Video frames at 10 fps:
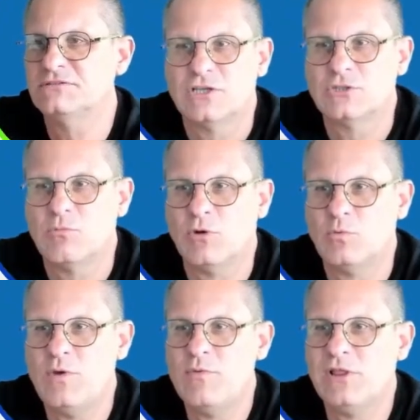So what
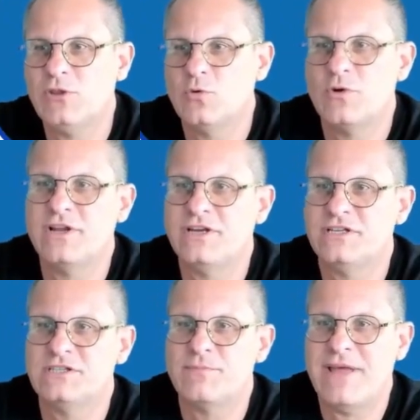we will do in
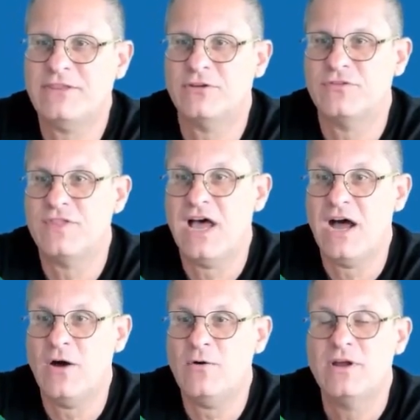this method
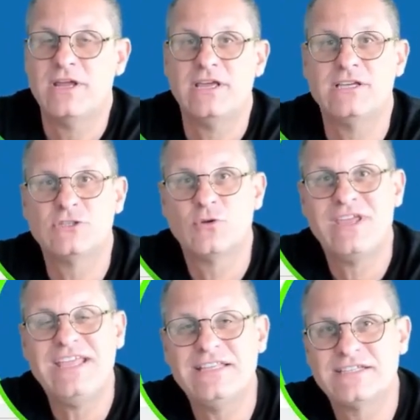now is to
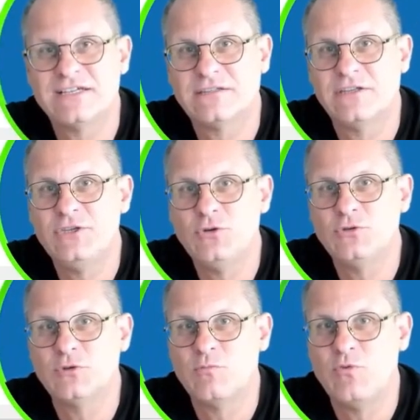insert the
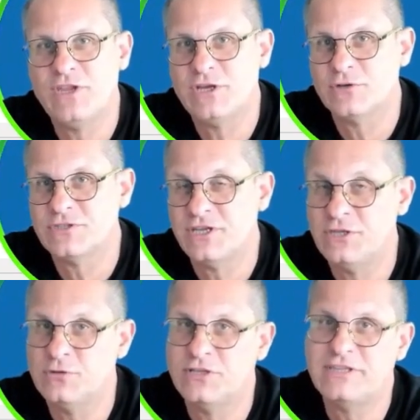YouTube videos
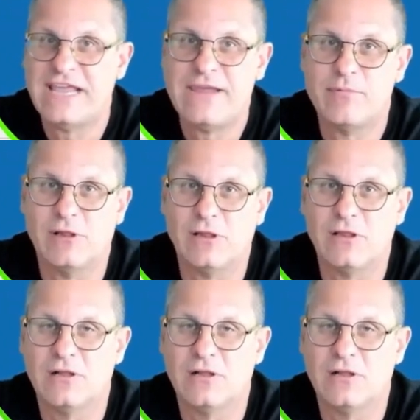into the table.